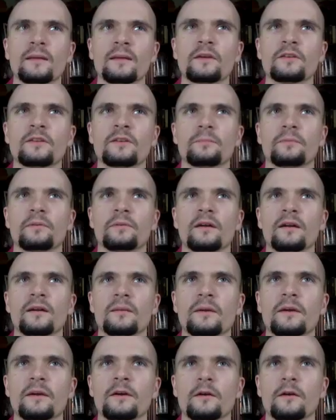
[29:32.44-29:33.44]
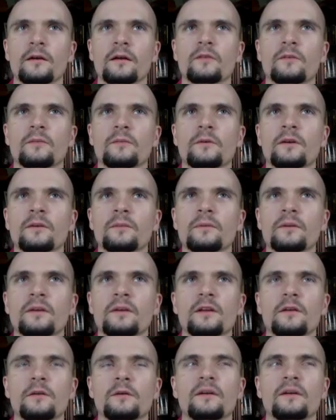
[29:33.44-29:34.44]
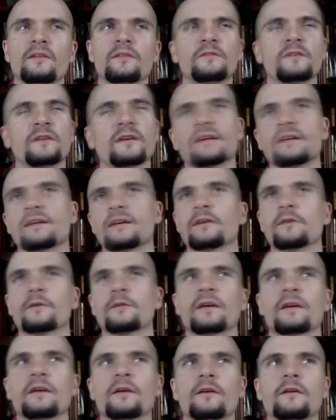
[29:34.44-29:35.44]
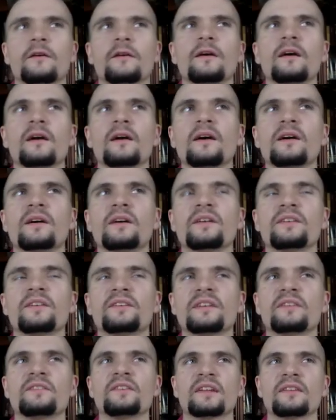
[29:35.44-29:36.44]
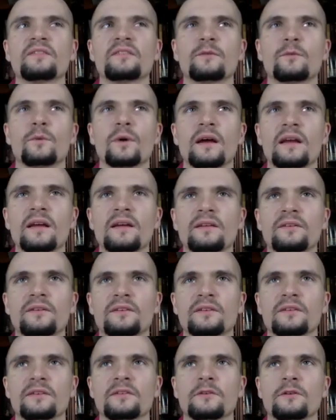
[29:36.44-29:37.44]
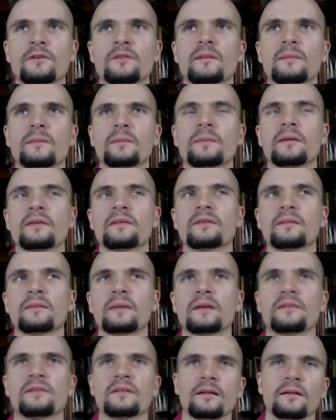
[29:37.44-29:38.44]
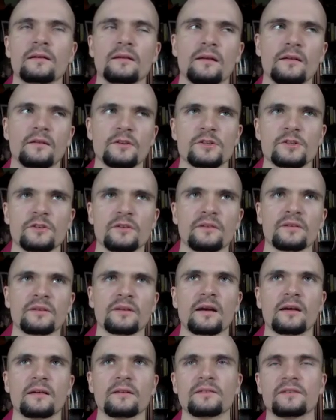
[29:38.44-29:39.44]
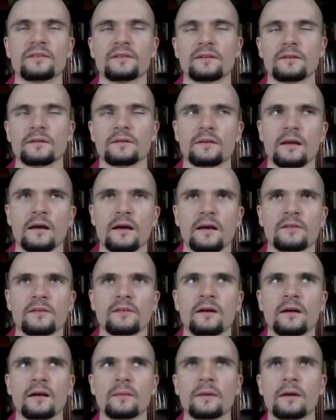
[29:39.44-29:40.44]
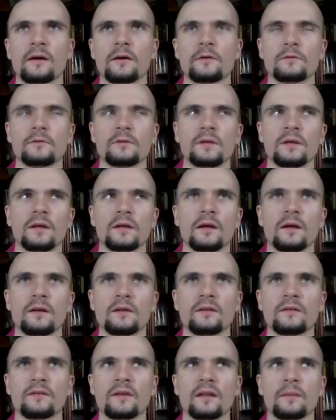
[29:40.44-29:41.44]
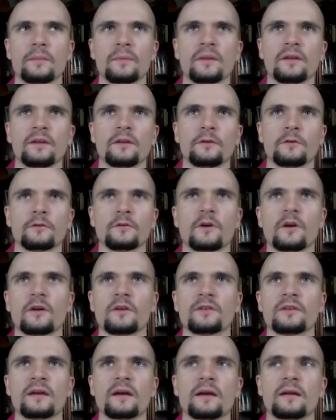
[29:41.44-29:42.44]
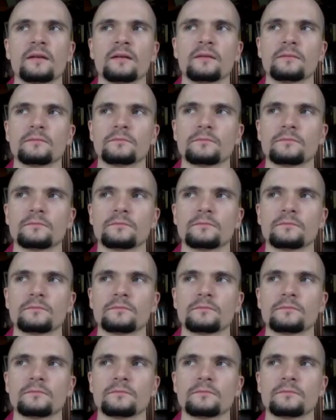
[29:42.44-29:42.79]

about to plug my hardcover book, but you know what? Fuck it. I don't care. 77 Ways to Develop a Masculine Mindset in the show notes, guys. I talk about developing your dark side.